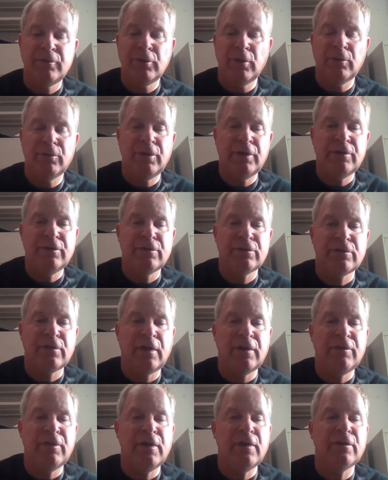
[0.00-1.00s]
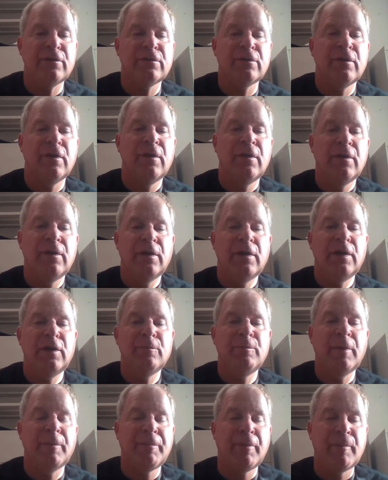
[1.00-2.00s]
I don't need to say this.
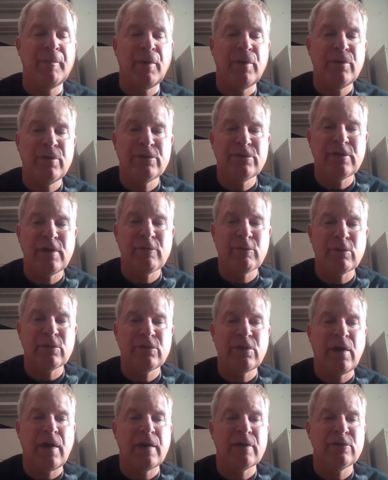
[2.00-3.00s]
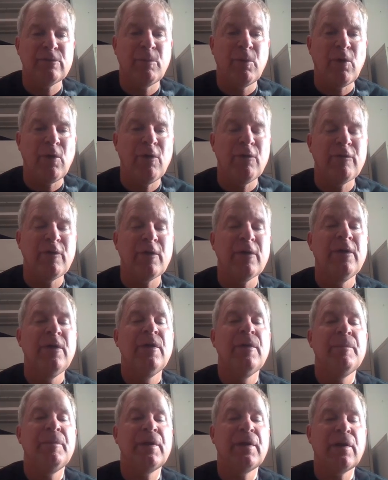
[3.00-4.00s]
He's been promoted several times. Moreover,
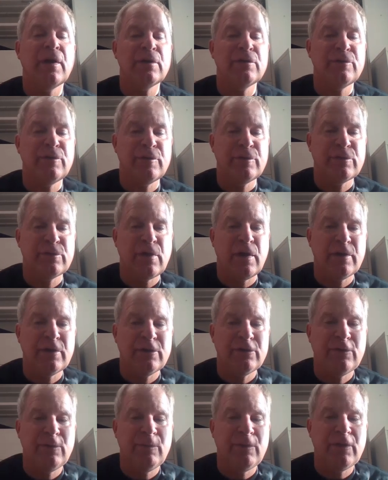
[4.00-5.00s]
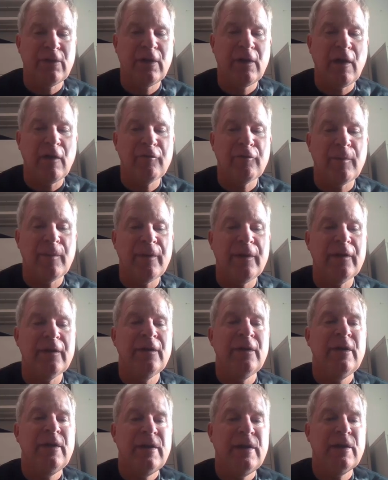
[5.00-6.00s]
because of his honesty with the
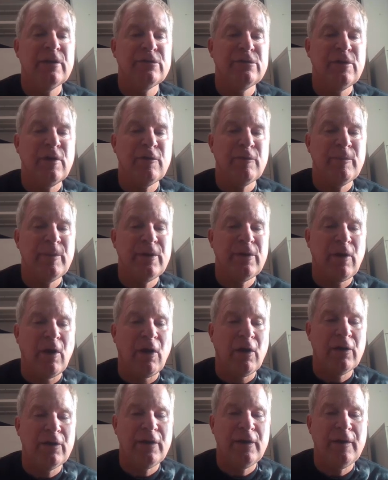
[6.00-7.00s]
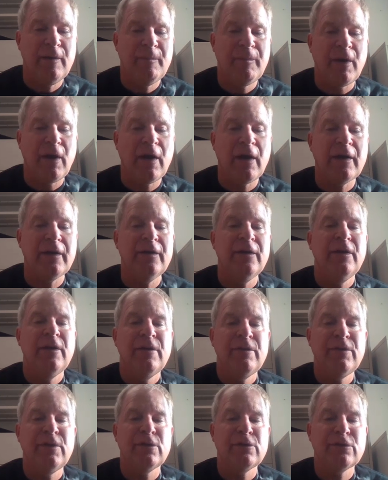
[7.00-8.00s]
government, he has never been audited by
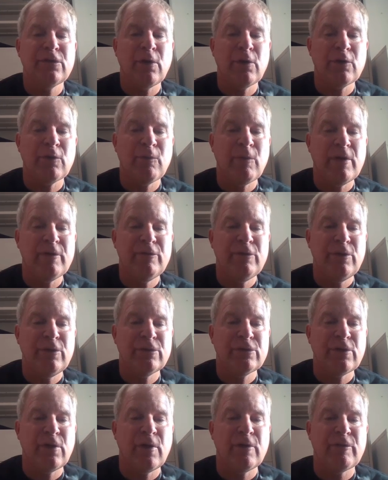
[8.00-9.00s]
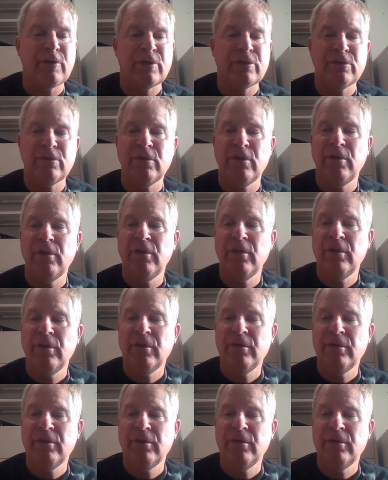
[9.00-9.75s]
the Internal Revenue Service.